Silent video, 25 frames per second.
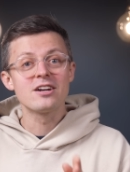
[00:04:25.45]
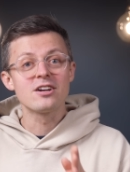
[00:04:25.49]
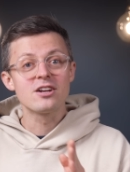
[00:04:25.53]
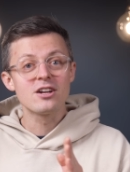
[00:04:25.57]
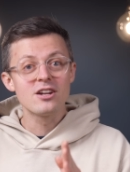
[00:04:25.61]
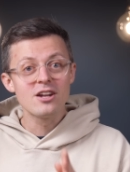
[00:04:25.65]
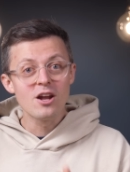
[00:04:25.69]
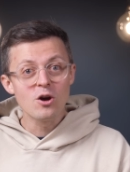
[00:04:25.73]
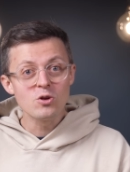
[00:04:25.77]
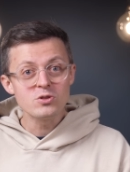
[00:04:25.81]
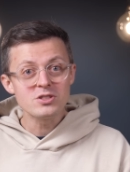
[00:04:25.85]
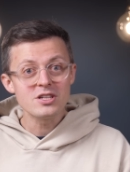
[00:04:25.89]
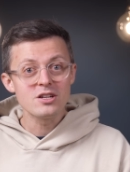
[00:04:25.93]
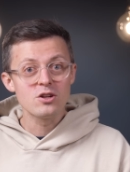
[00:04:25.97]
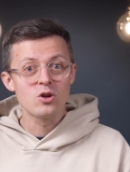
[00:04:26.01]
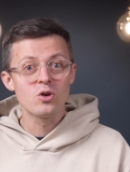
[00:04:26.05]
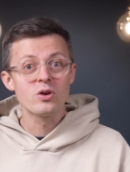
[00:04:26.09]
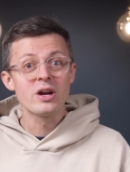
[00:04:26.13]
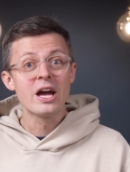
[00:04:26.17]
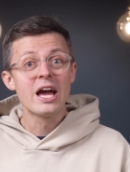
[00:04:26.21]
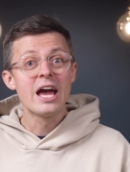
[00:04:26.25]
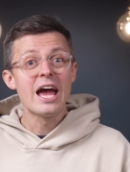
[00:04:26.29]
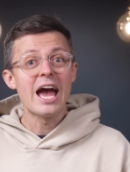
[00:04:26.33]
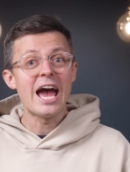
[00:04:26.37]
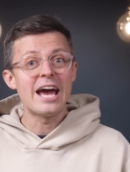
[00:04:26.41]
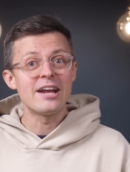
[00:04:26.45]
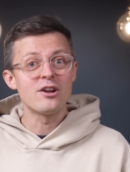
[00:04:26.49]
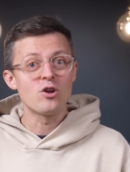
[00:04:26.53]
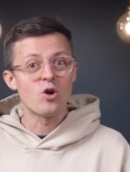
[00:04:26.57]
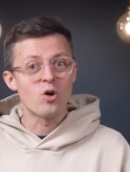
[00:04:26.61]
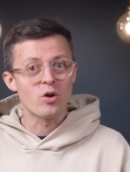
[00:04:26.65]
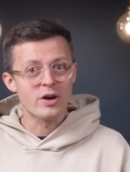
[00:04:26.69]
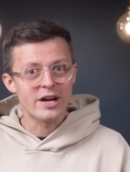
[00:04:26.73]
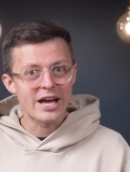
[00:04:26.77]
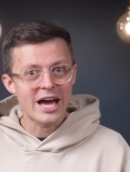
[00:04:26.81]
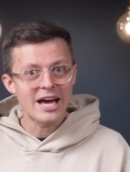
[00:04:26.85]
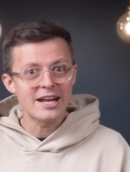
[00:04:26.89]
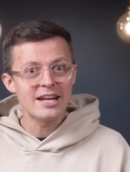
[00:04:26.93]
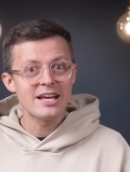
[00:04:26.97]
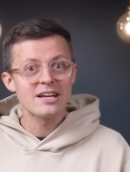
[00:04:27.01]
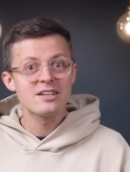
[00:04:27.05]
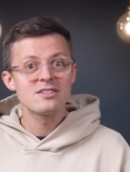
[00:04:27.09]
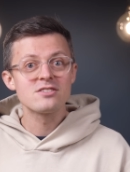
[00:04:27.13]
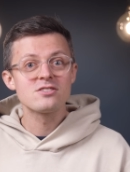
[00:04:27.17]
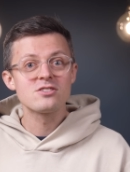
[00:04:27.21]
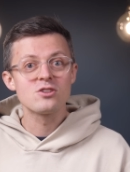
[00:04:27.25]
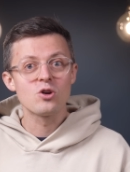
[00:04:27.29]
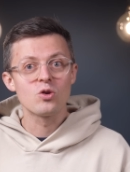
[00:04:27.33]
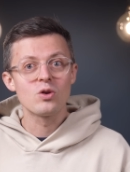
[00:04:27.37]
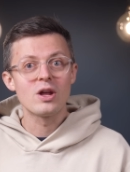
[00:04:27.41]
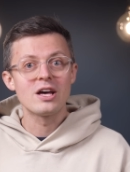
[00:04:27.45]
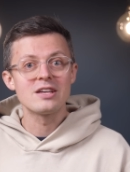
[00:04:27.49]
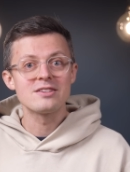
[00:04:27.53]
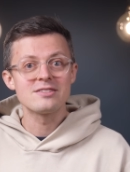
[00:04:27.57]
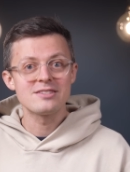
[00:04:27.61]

a closer look at organic solar